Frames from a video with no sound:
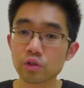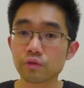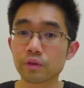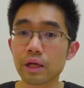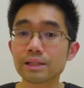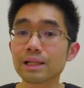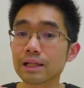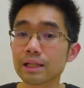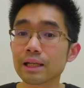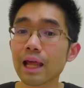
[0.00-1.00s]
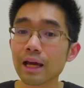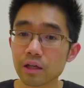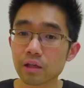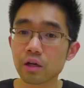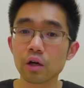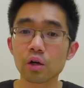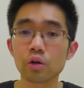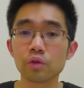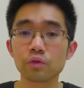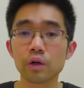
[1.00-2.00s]
of that slightly lack
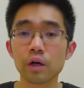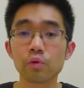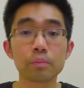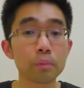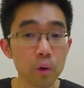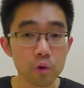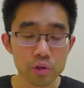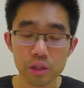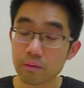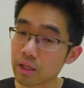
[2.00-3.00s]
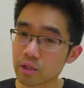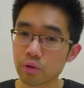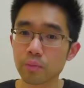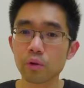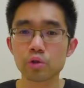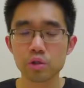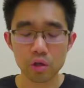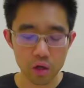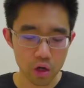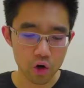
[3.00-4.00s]
of repulsion, immediate repulsion
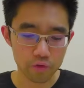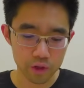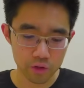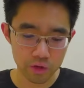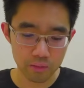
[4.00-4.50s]
off the string